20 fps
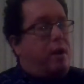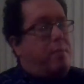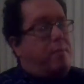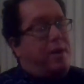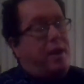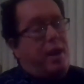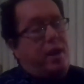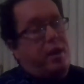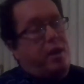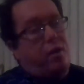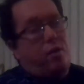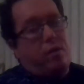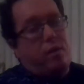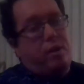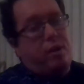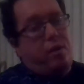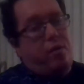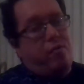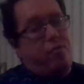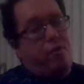mean, I can only
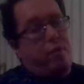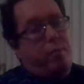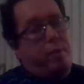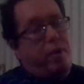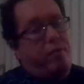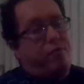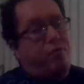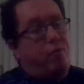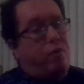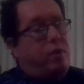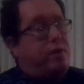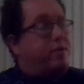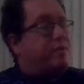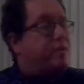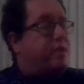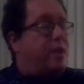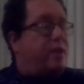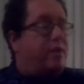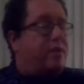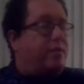go for about 40
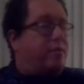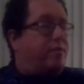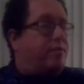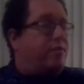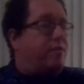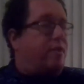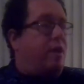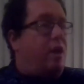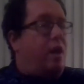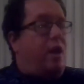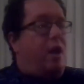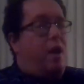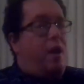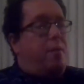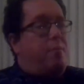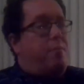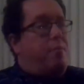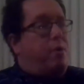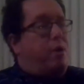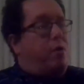seconds,
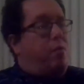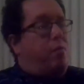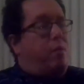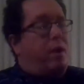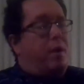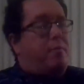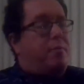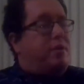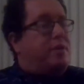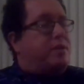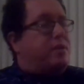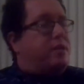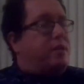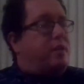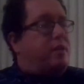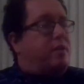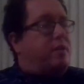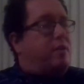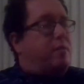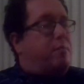but when I'm
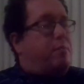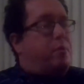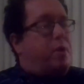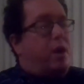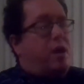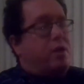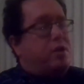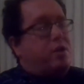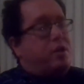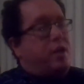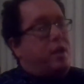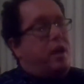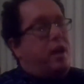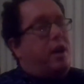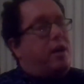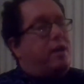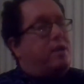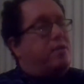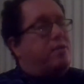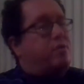listening to The Prodigy,
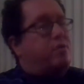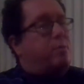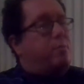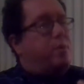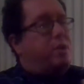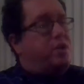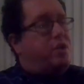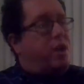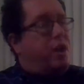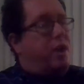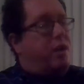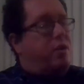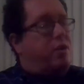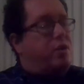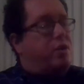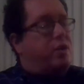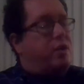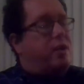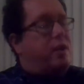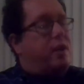I get so much
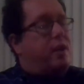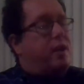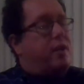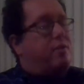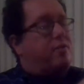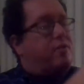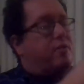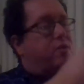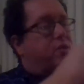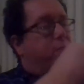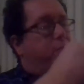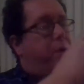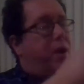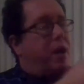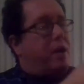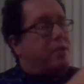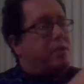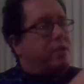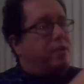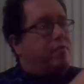energy, I get such a
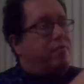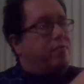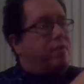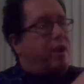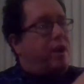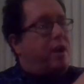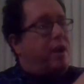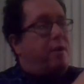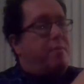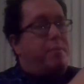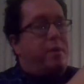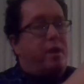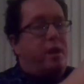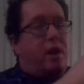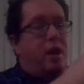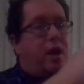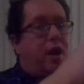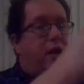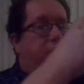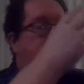positive vibe.
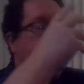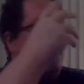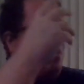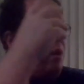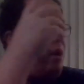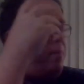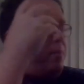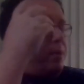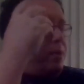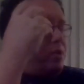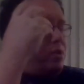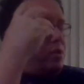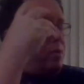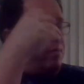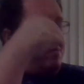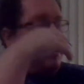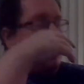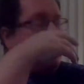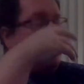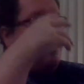I picture
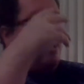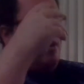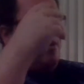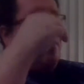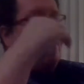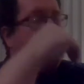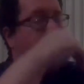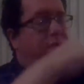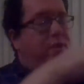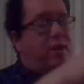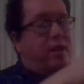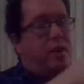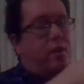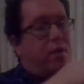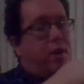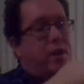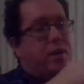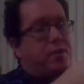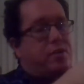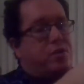myself, as a
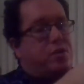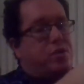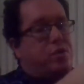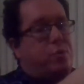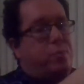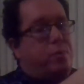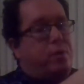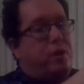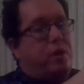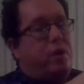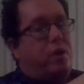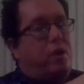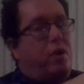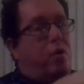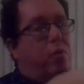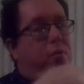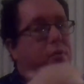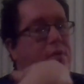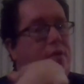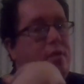
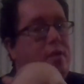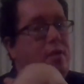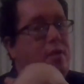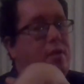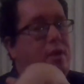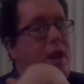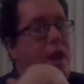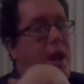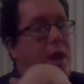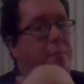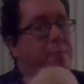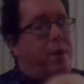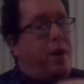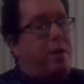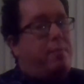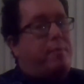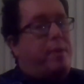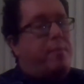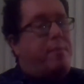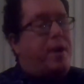superhero with a little cape
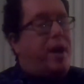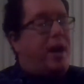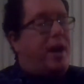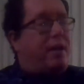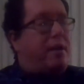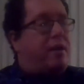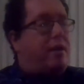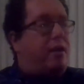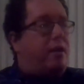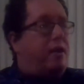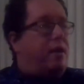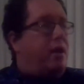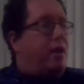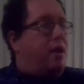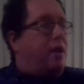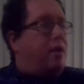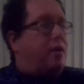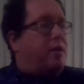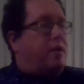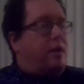on my back,
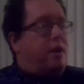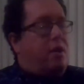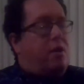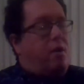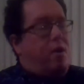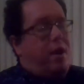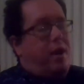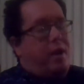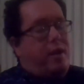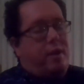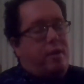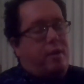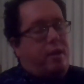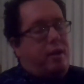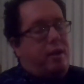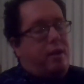and